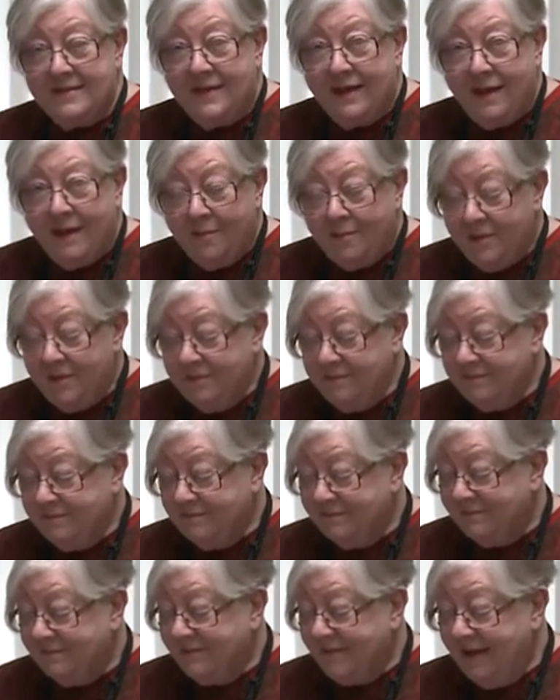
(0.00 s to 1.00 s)
cabin,
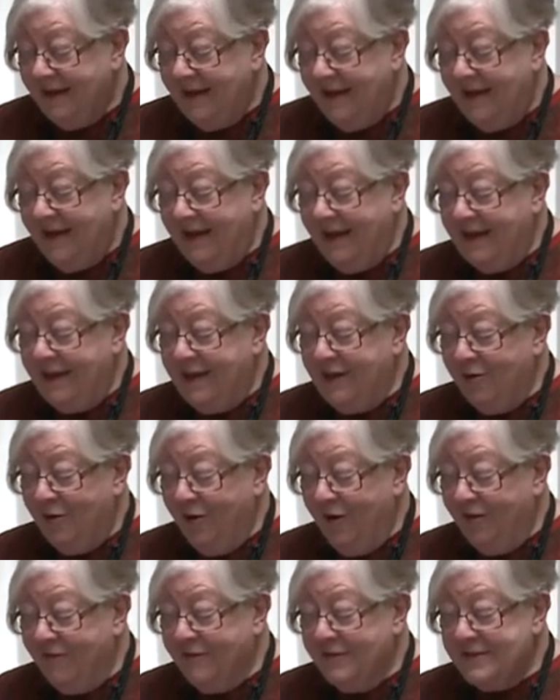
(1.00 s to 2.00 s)
and he
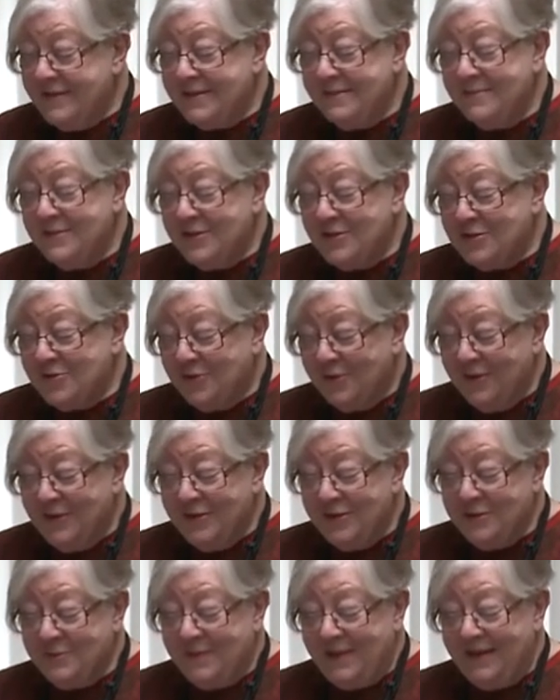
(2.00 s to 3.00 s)
offered some
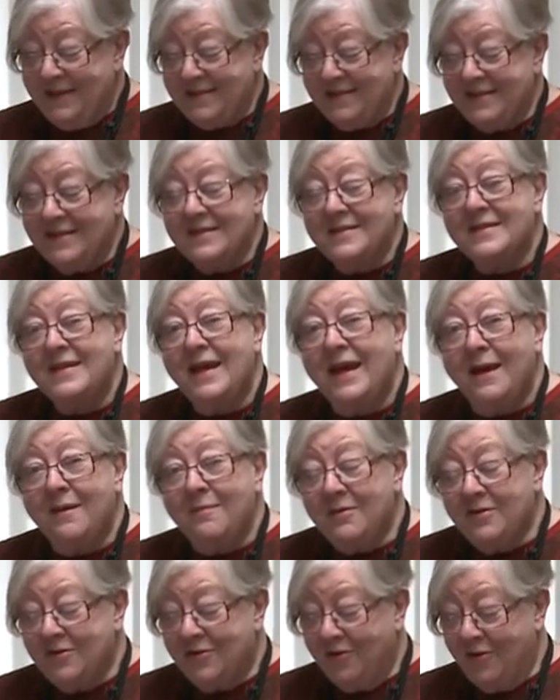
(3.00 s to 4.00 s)
storage space in his
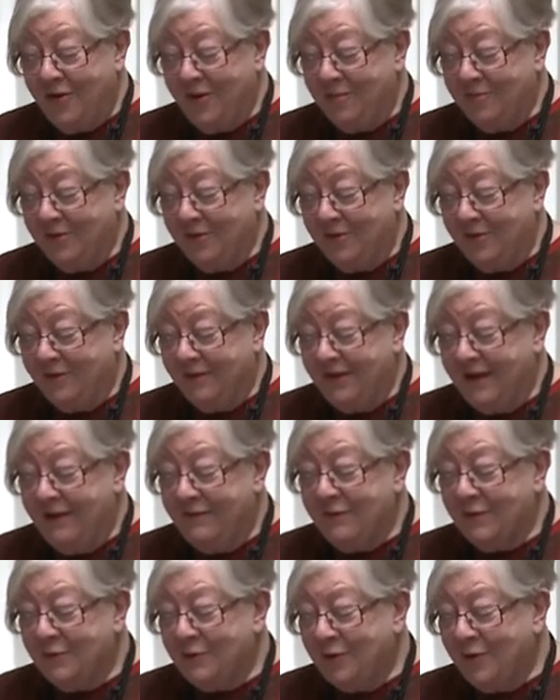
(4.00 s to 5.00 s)
cabin to Amundsen,
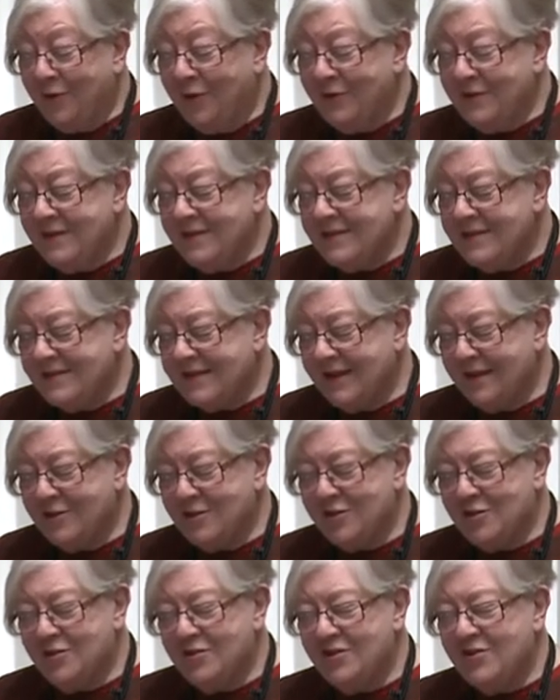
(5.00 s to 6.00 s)
and their long
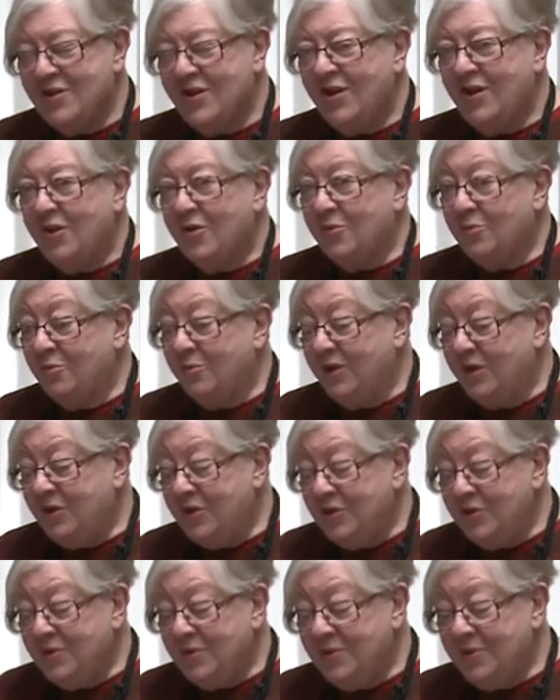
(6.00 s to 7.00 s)
discussions
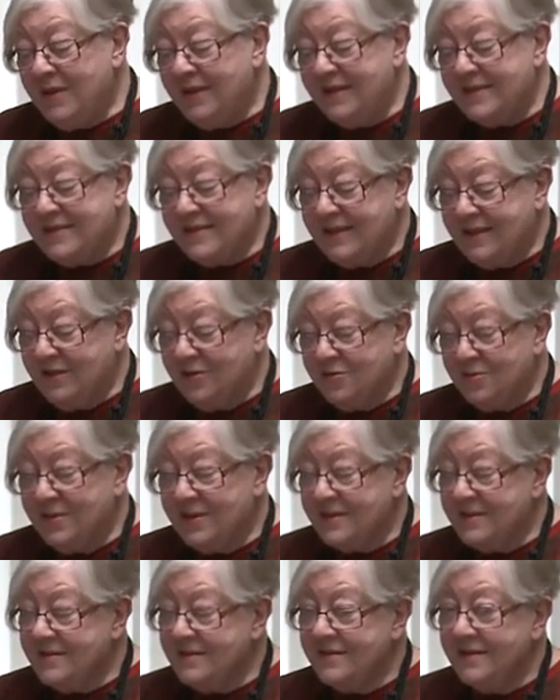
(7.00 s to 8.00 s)
renewed his
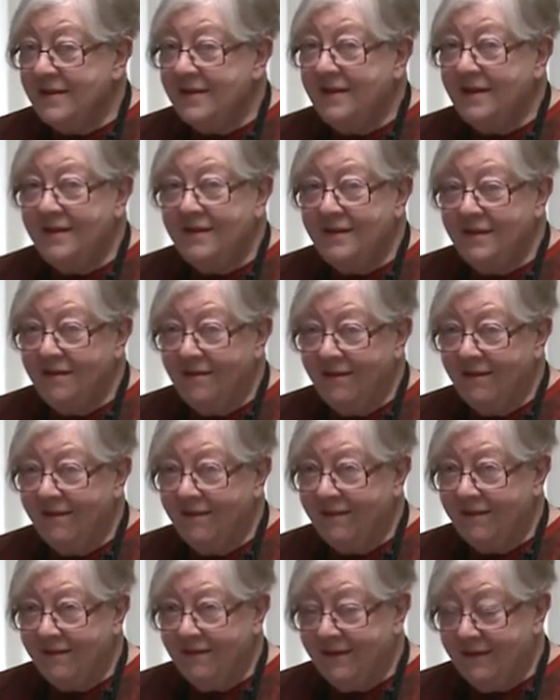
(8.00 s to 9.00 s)
interest in the
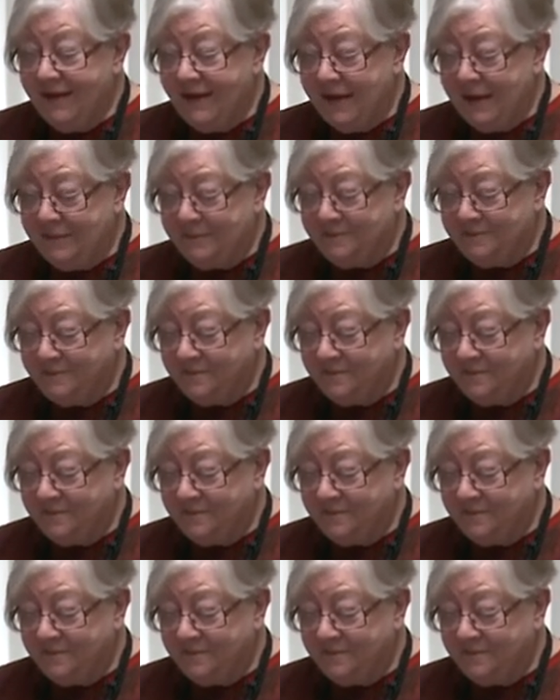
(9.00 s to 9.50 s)
Arctic again.